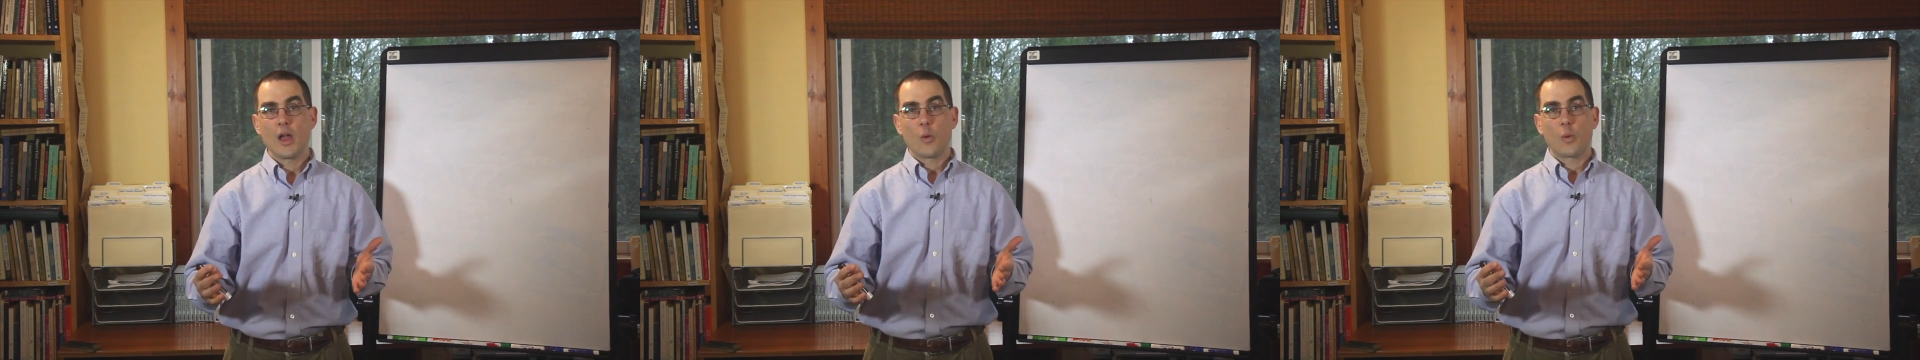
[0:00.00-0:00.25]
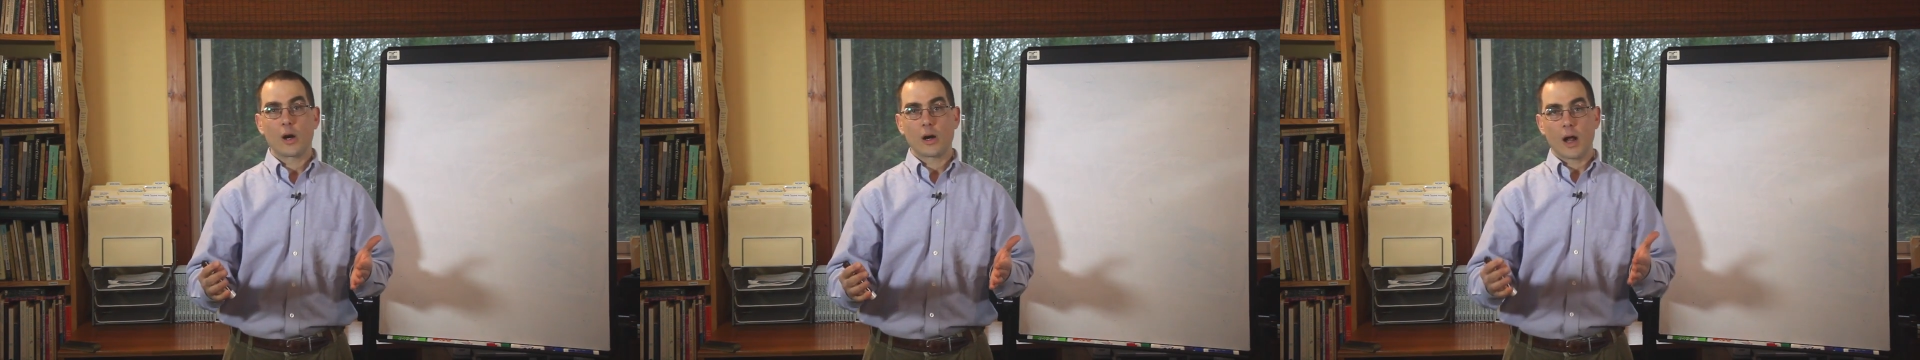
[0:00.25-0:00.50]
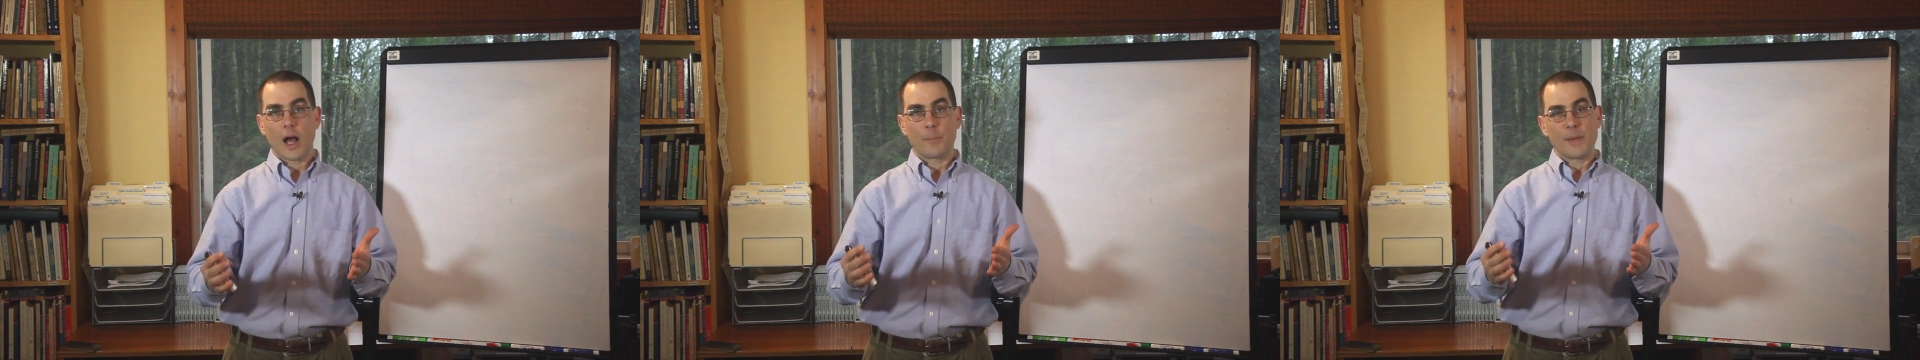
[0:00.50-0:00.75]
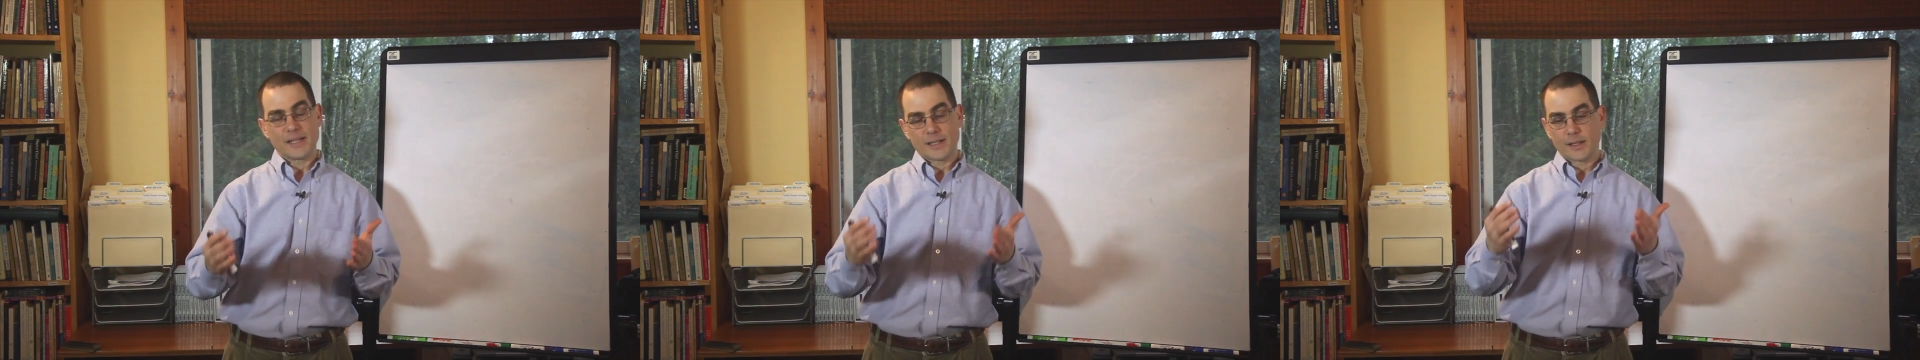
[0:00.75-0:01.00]
where I
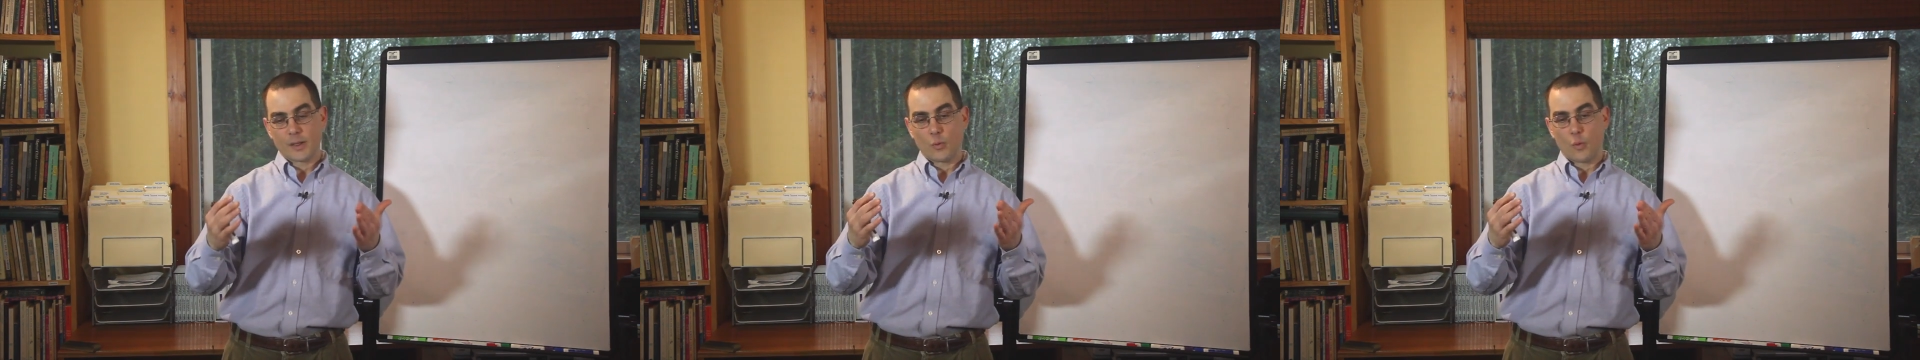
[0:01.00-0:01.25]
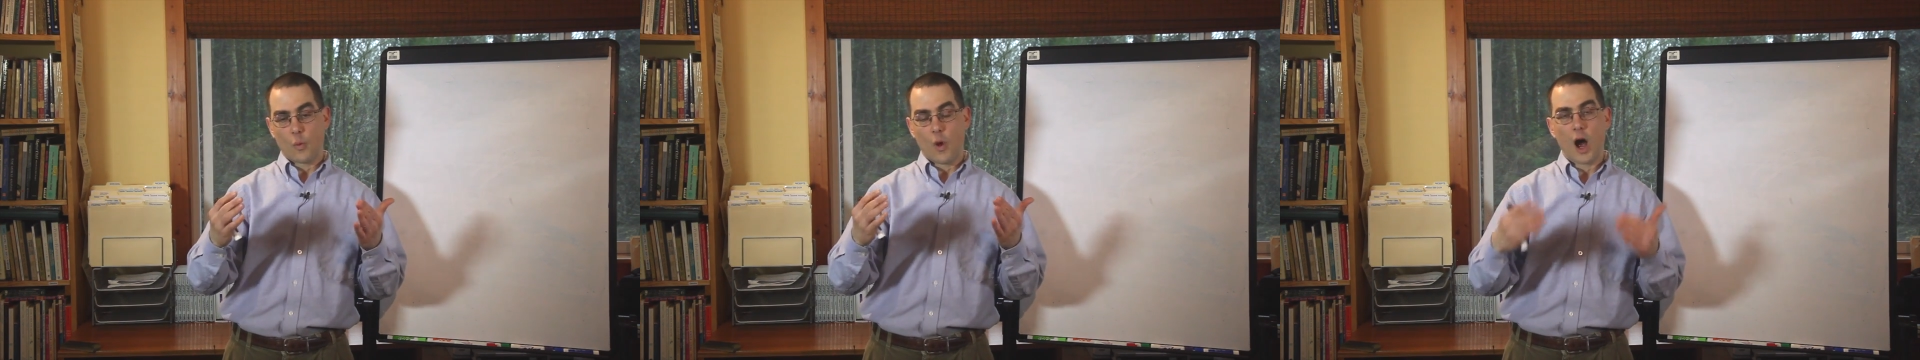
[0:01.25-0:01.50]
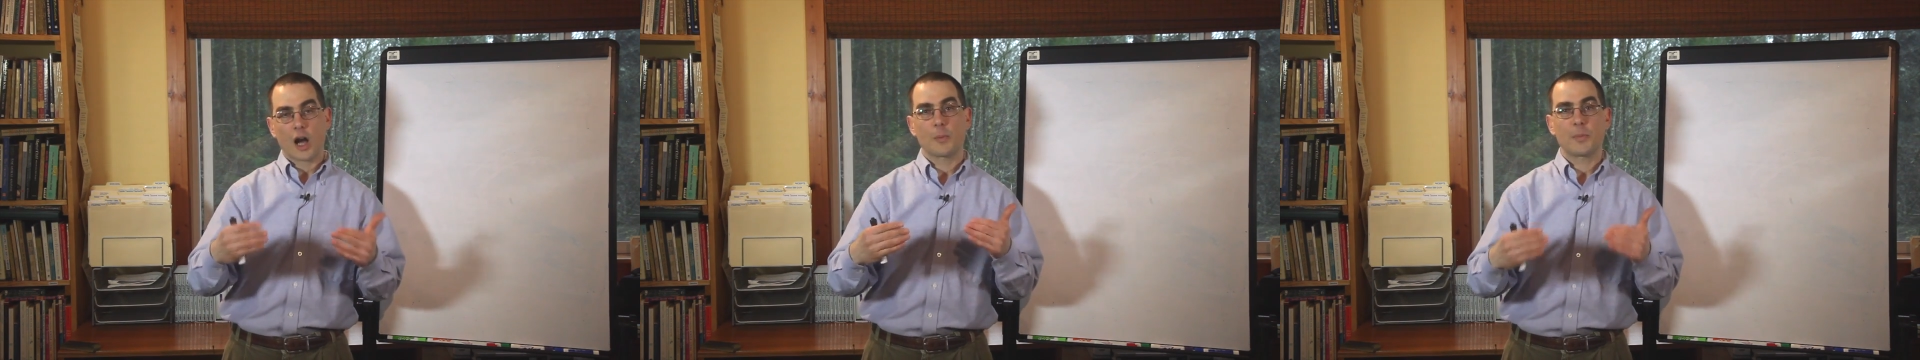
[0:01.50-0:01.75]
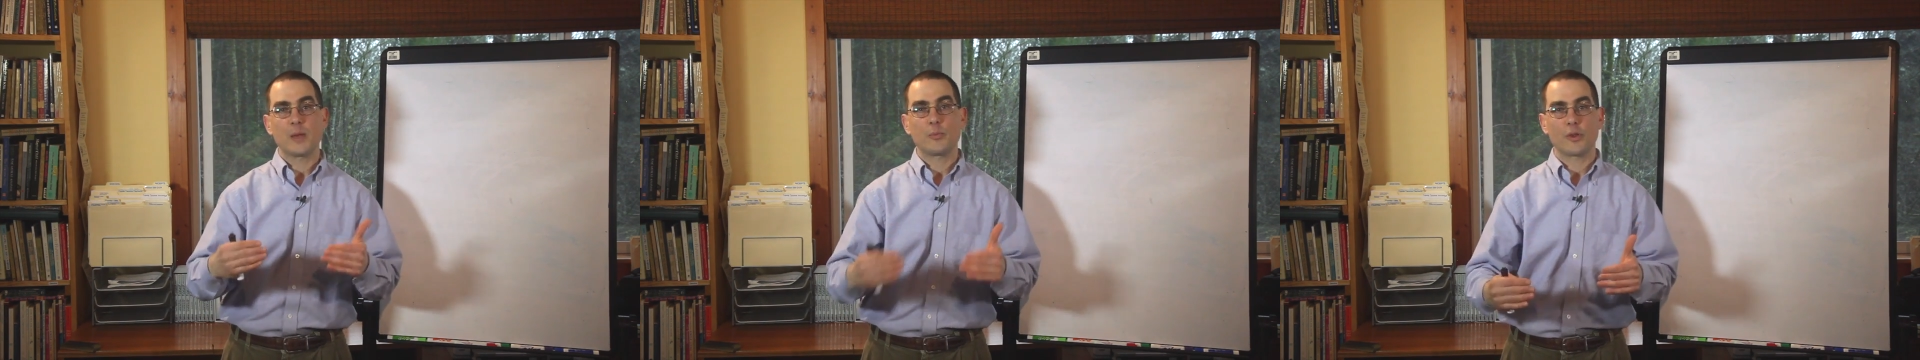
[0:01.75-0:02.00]
basically walk
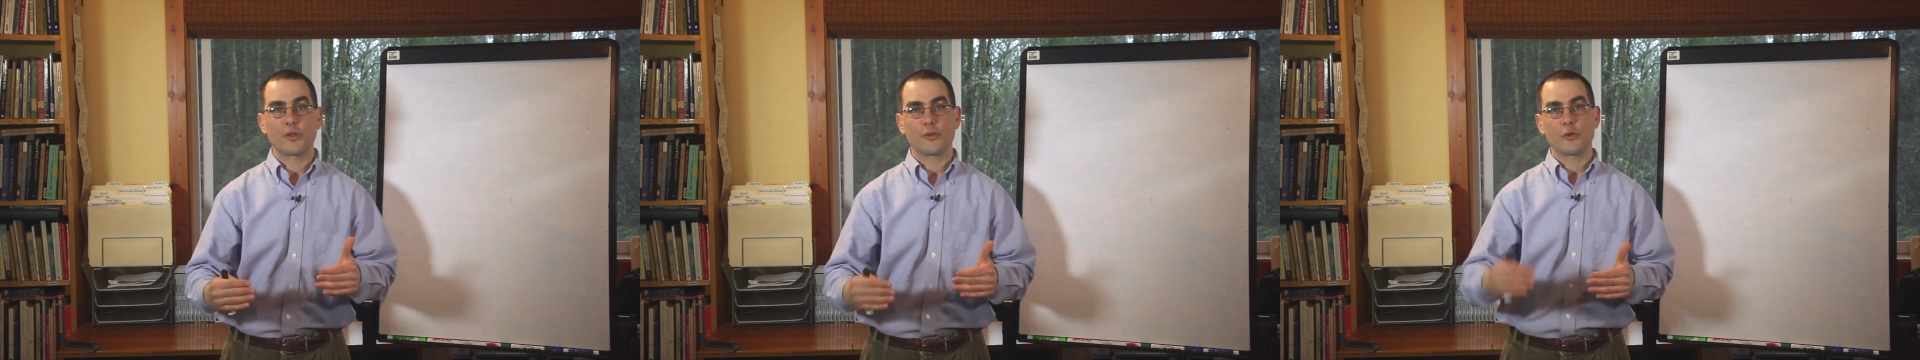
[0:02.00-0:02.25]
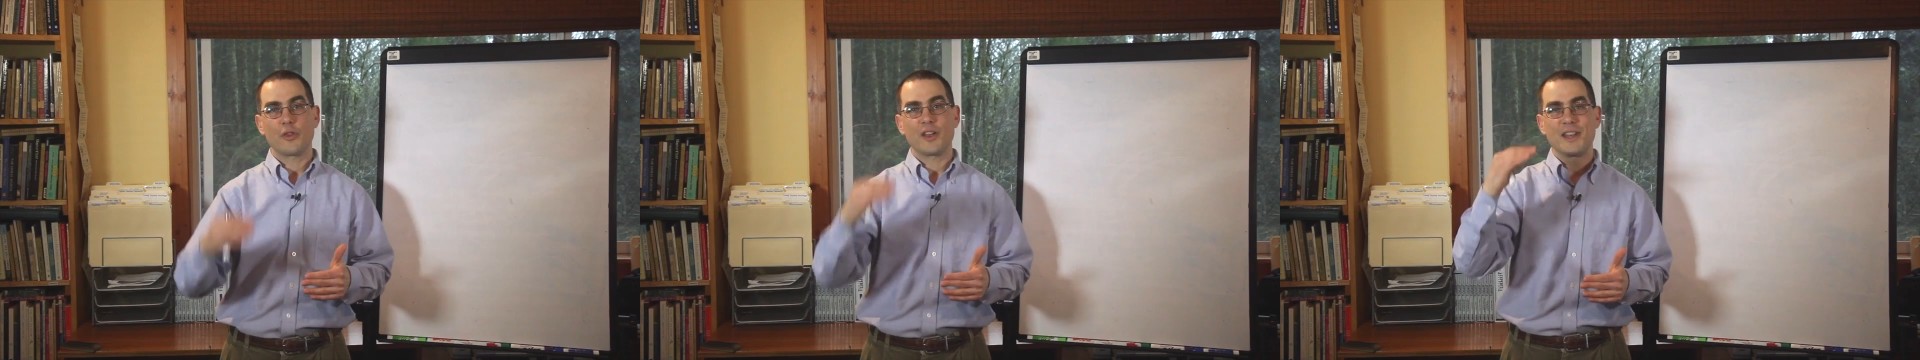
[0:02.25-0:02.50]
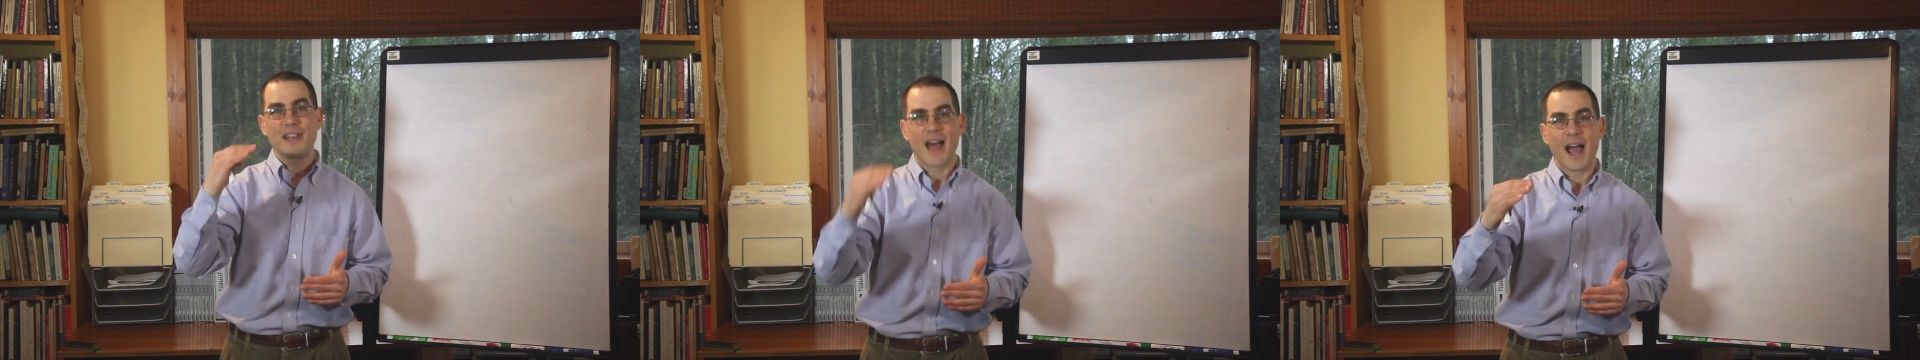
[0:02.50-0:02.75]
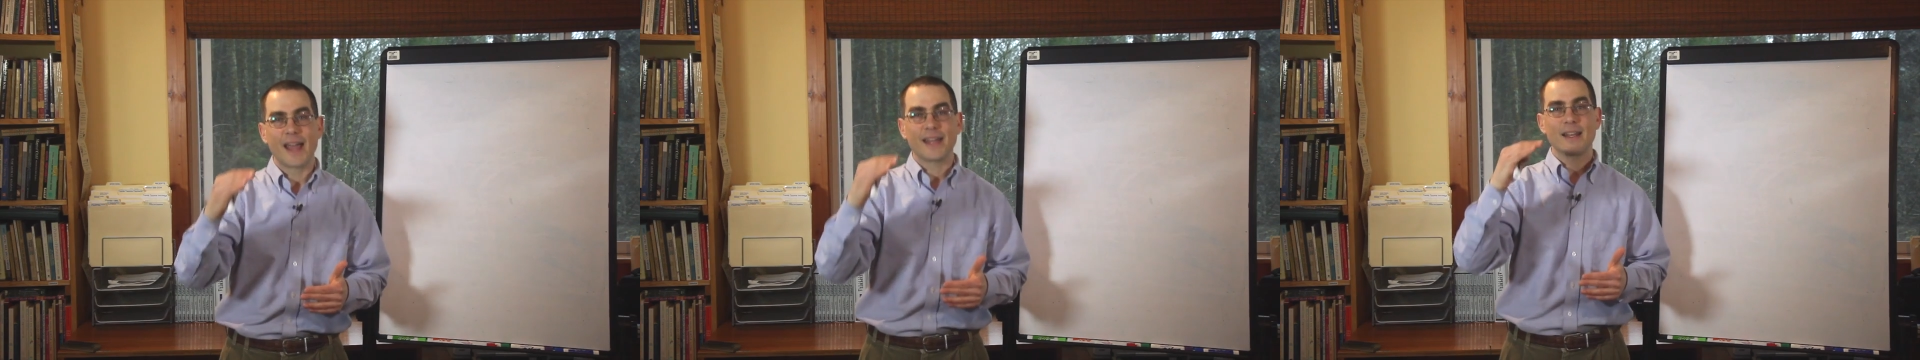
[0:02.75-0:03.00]
people through the
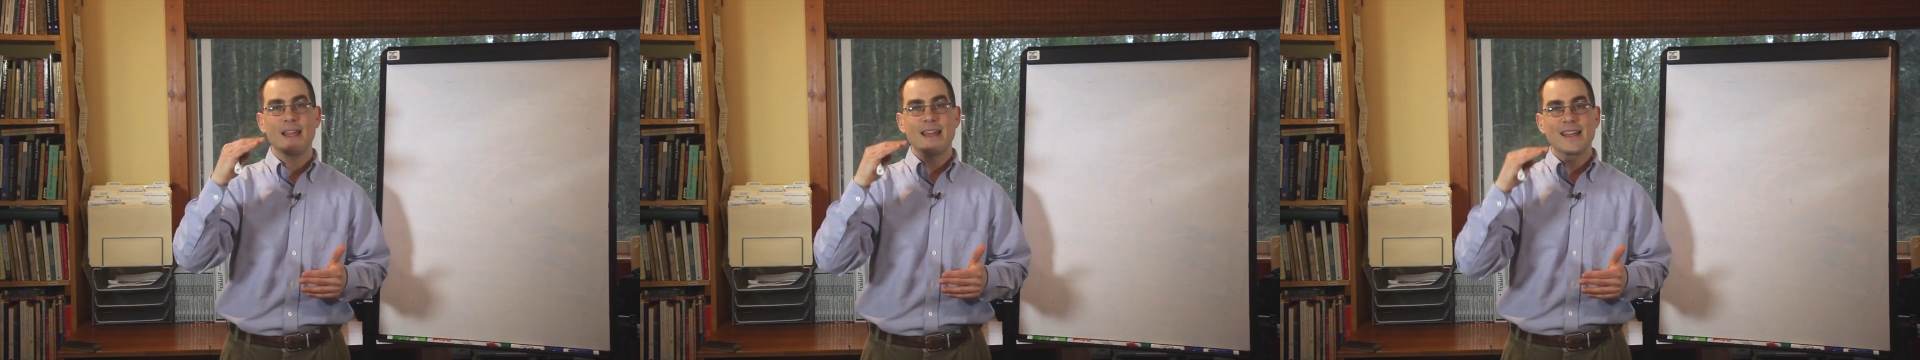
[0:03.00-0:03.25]
9